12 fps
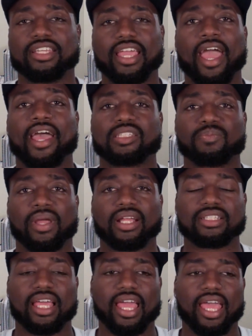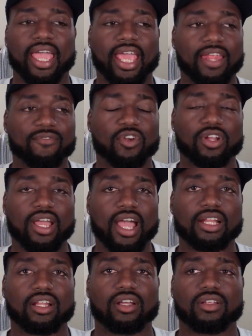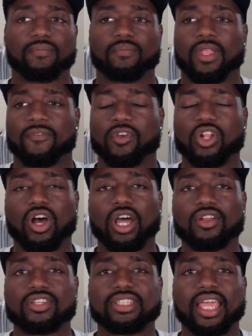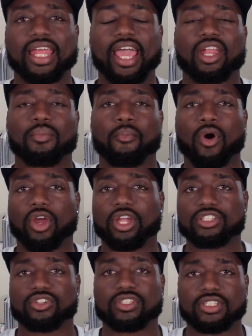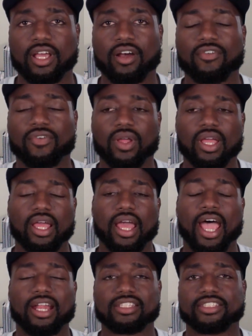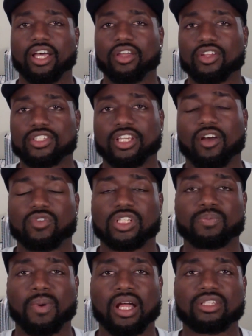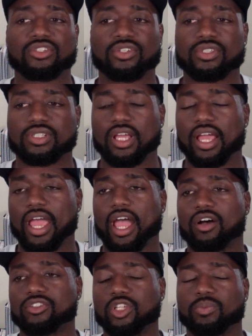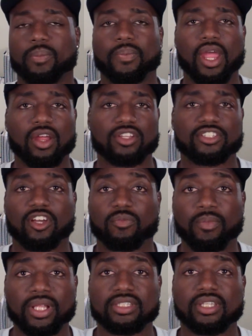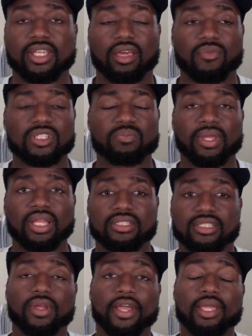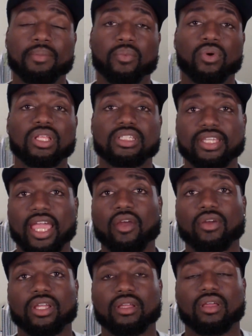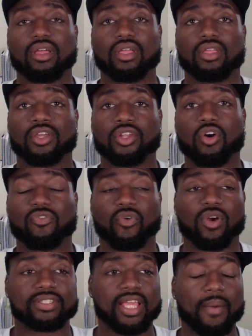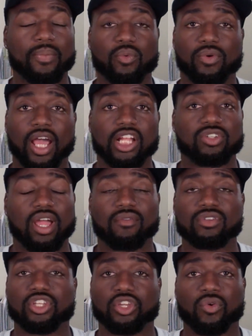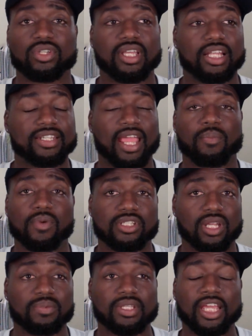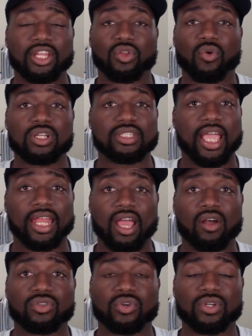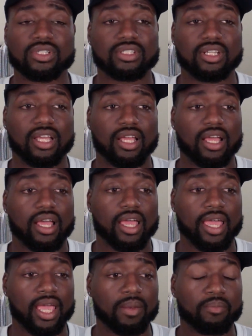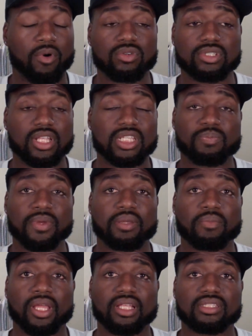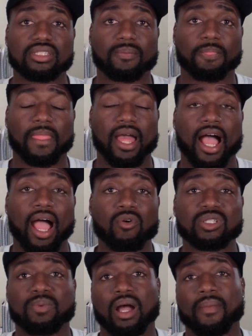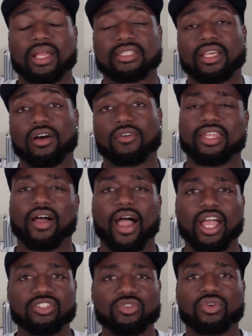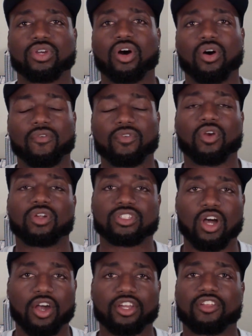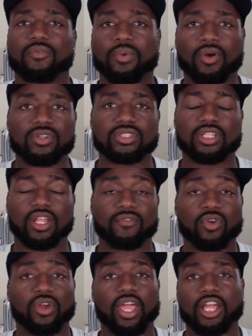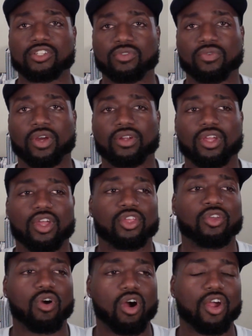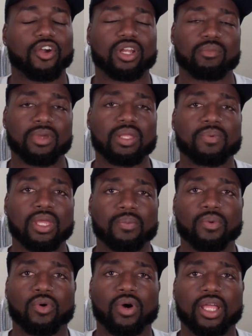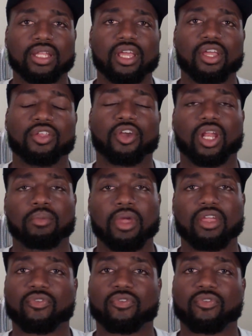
aspect. And if you don't understand how to market yourself, how to sell yourself to sponsors, how to prepare yourself mentally on these meets, it can be really scary. You know, for example, when I travel to USA Championships indoors and outdoors, and most of these big meets, I was by myself. Now, as you go, if you're a talkative person, if you're an extrovert, you are going to meet people and you're going to make